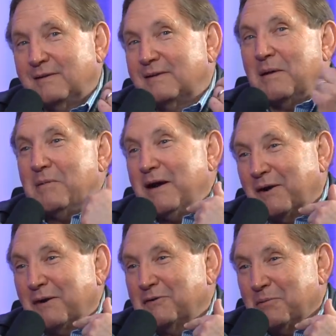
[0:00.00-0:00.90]
come
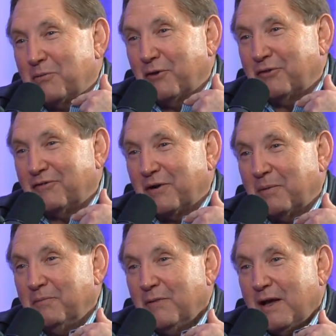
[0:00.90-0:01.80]
here, to both of
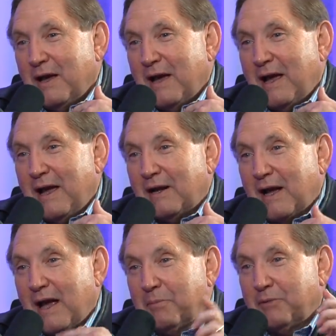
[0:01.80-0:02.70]
them, and
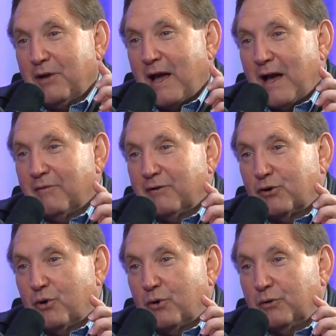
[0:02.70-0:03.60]
I happened to have a
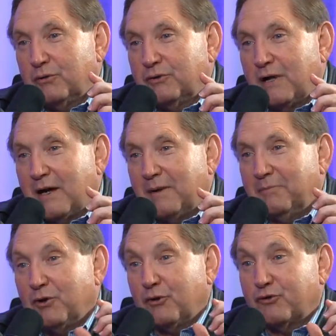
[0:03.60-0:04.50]
gold, you
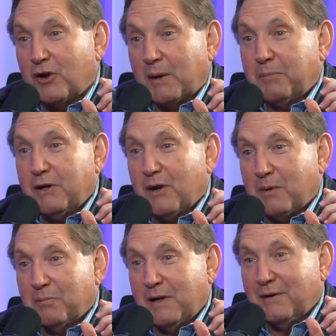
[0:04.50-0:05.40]
know, Sharpie
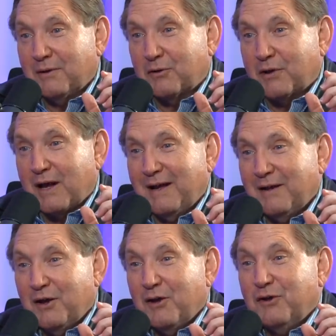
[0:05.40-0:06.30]
on me. Okay, I was
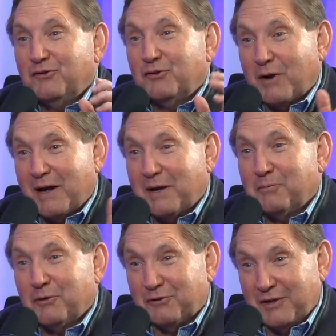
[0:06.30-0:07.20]
wondering. So I had
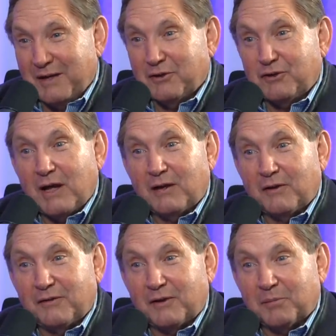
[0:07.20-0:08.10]
them both sign the
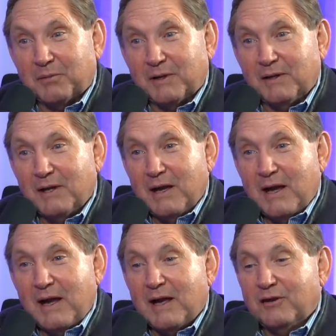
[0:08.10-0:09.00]
tail of the airplane,
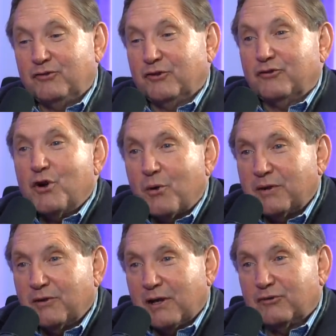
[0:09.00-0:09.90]
cool. And just
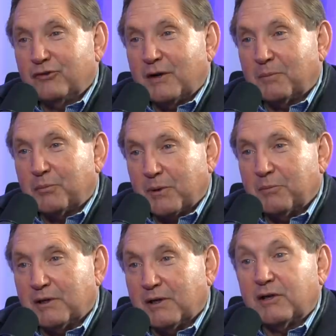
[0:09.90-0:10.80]
knowing that it's there
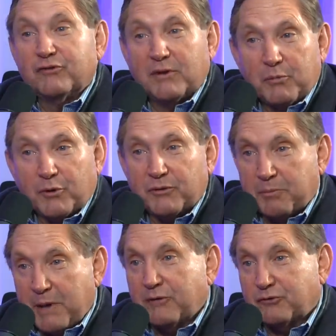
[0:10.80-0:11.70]
permanently because they both
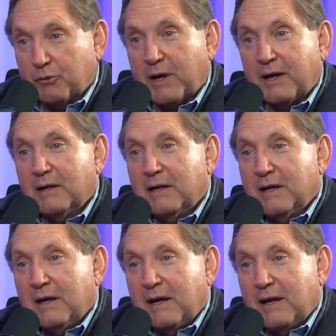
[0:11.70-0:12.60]
have passed away,
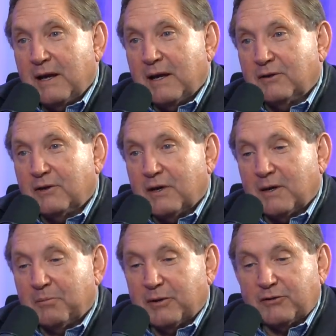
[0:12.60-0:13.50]
and
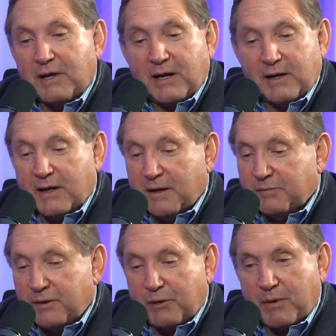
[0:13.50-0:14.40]
but they
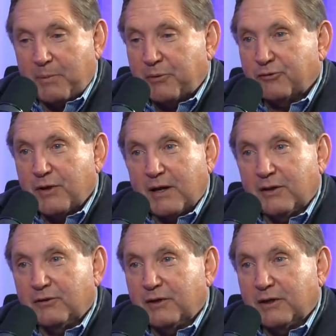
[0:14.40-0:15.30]

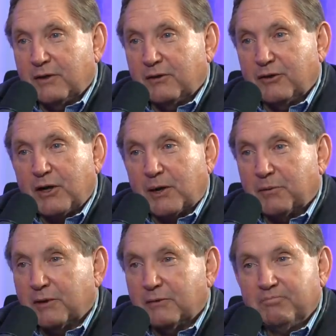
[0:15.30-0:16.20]
represented the
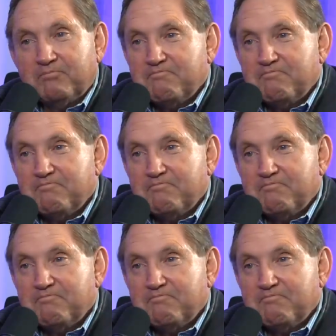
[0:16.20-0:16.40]
airmen,